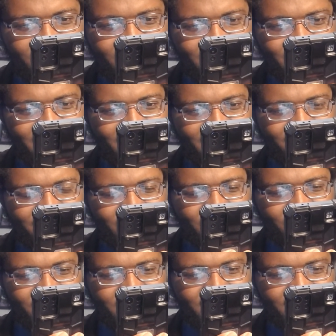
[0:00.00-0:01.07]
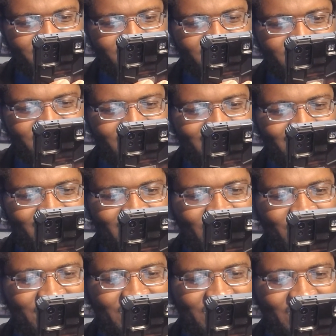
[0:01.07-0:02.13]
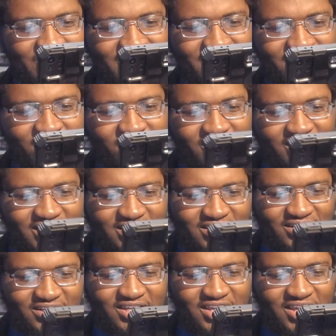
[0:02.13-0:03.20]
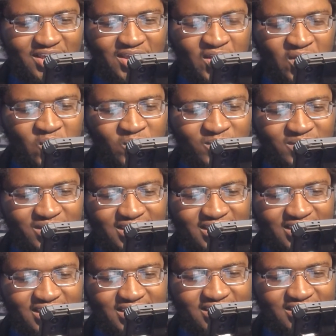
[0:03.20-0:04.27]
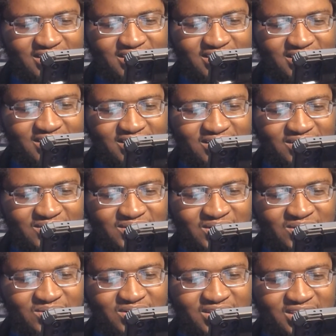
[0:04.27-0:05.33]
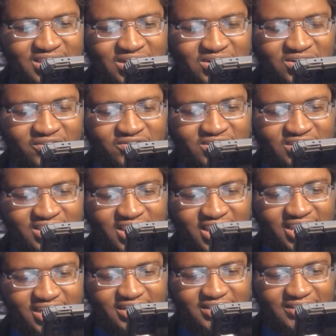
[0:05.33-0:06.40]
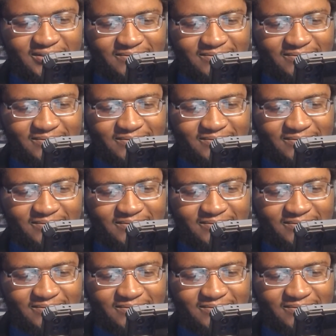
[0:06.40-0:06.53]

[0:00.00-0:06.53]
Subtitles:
You have to win this. Open the way for our leader who will lead us to the center of society.